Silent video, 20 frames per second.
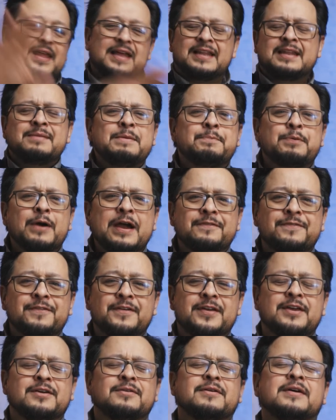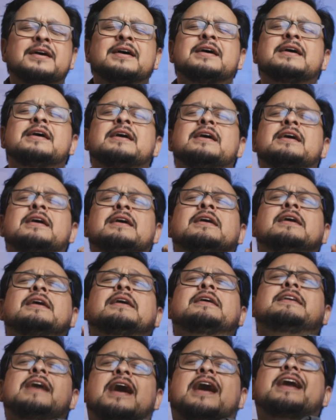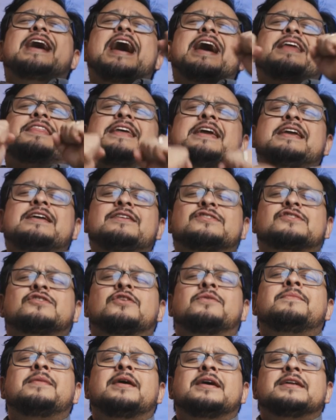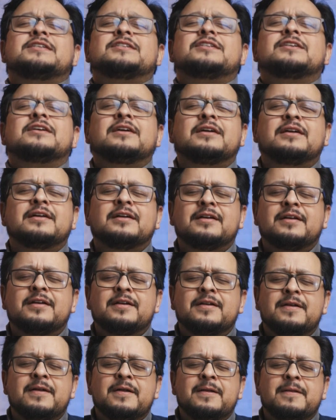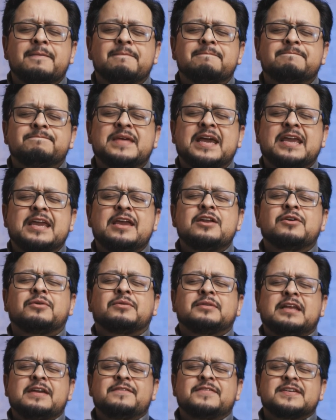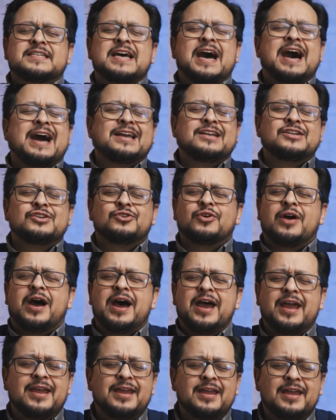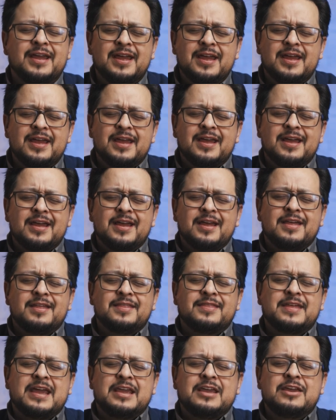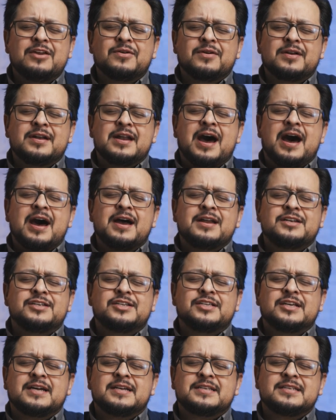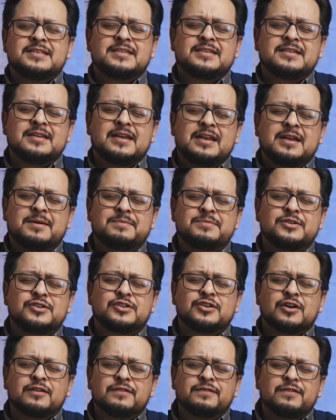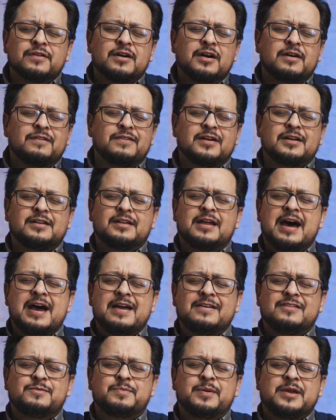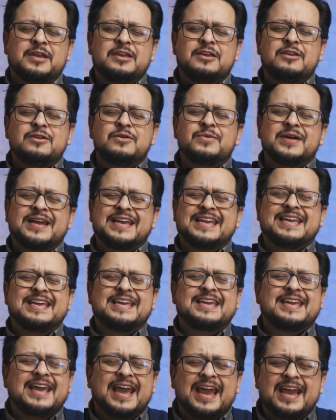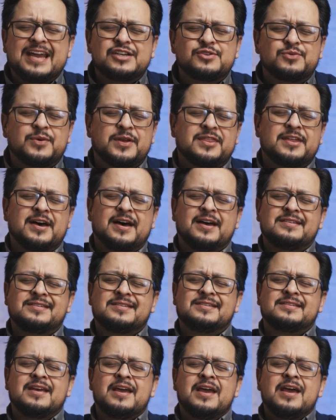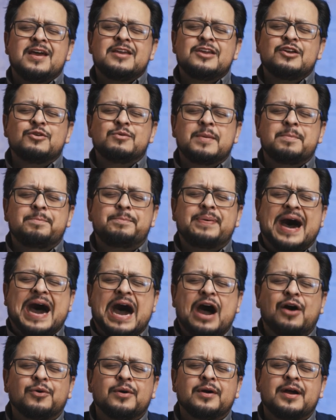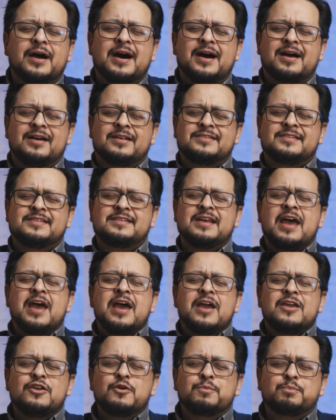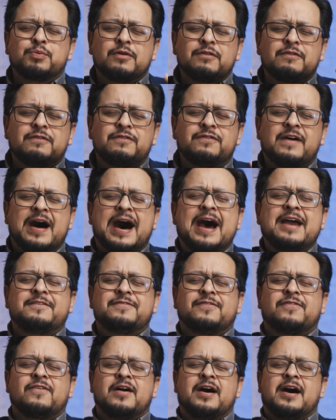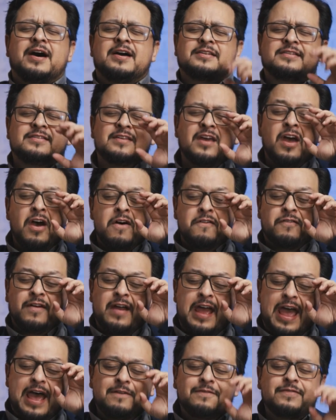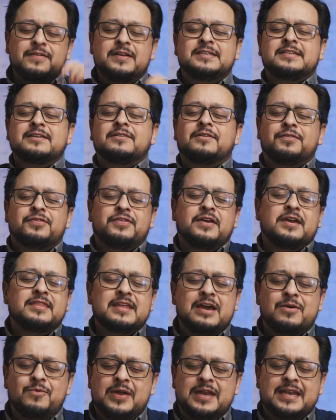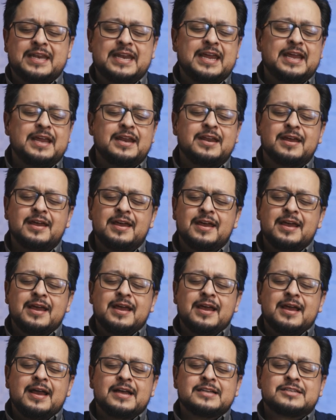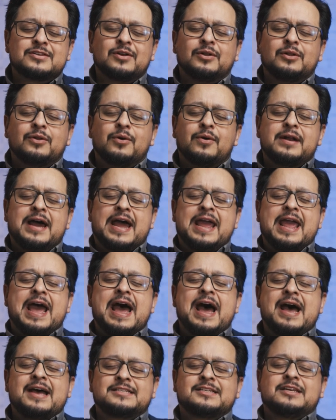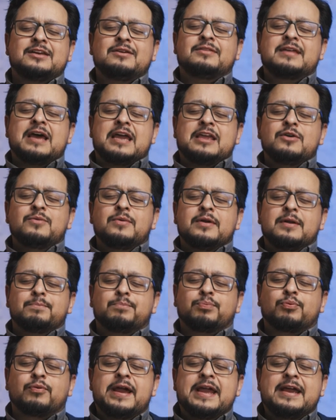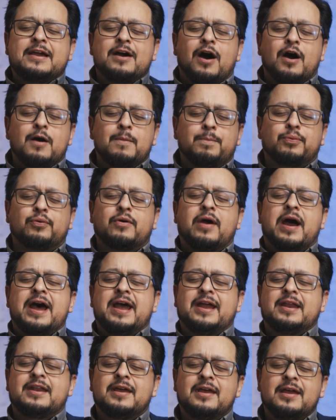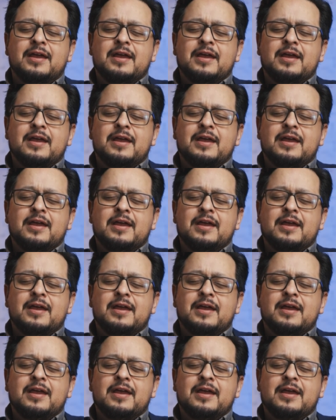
Let me pray for you. God, I thank you so much that you don't leave us high and dry that you are not just an observer of our lives, but you engage with us. You empower us. You provide for us for every single thing that we need. And so, Lord, I ask you that you would break our pride,